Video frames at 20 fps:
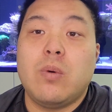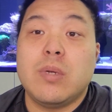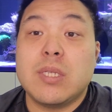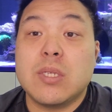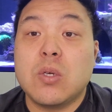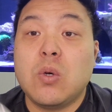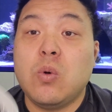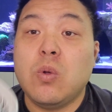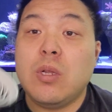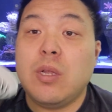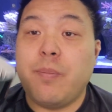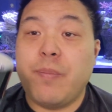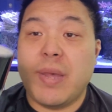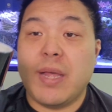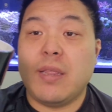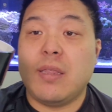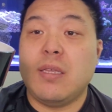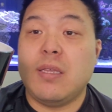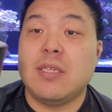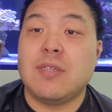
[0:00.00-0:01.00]
what's cool
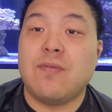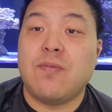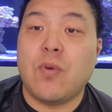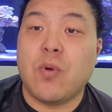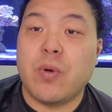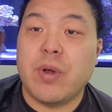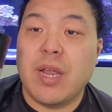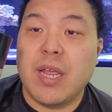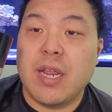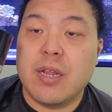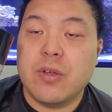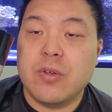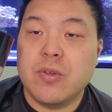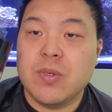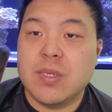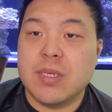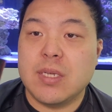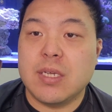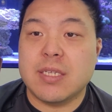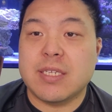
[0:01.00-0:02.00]
about these
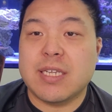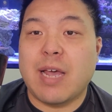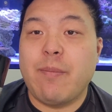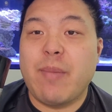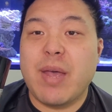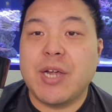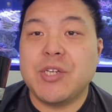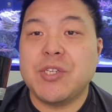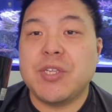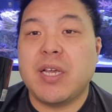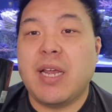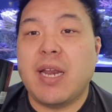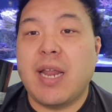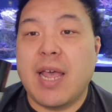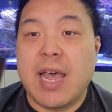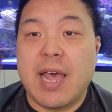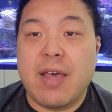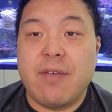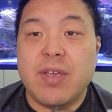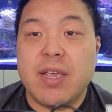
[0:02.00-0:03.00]
Vornadoes is I'm actually going to
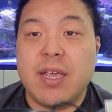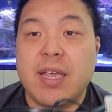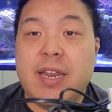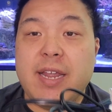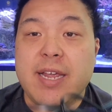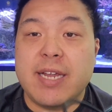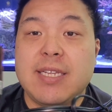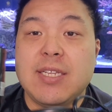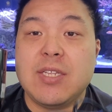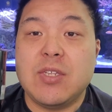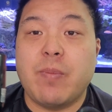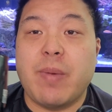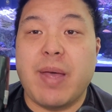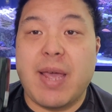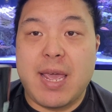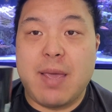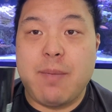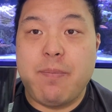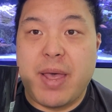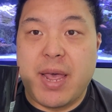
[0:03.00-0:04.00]
have it connected to my
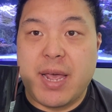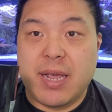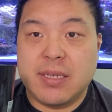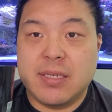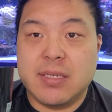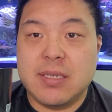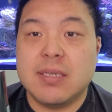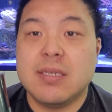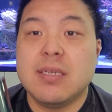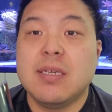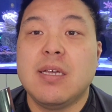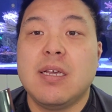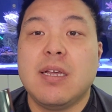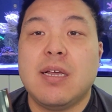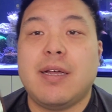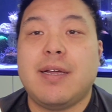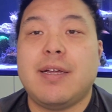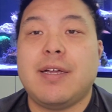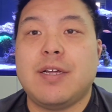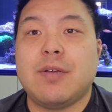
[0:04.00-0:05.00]
Apex.
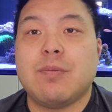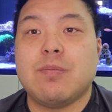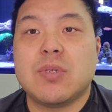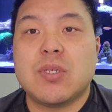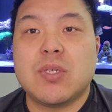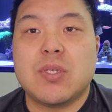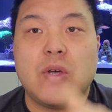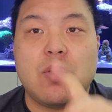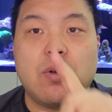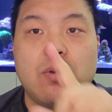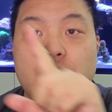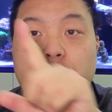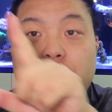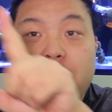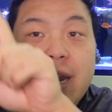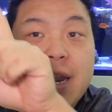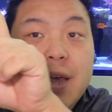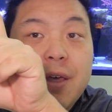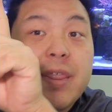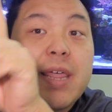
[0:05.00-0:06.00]
So
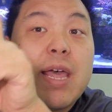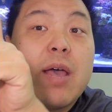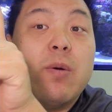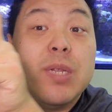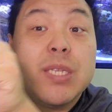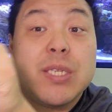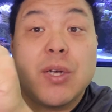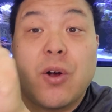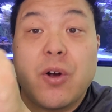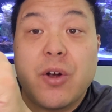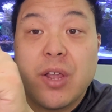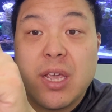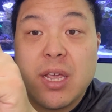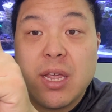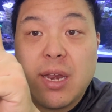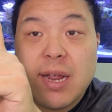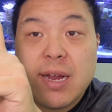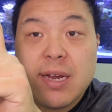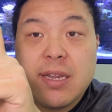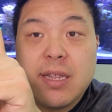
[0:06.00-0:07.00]
right now that one's already
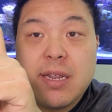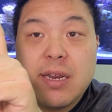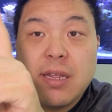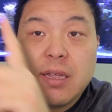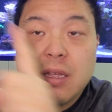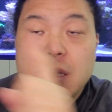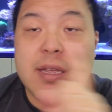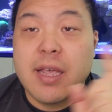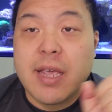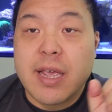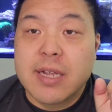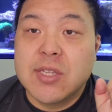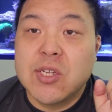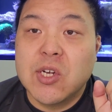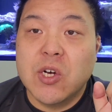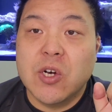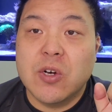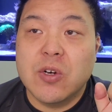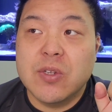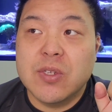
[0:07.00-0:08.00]
connected. It
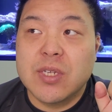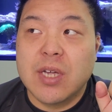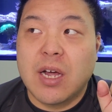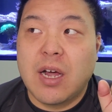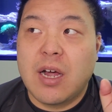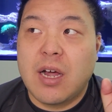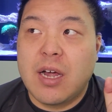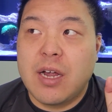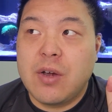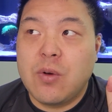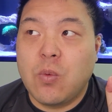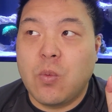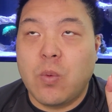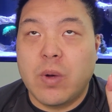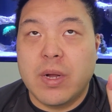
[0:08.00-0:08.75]
turns on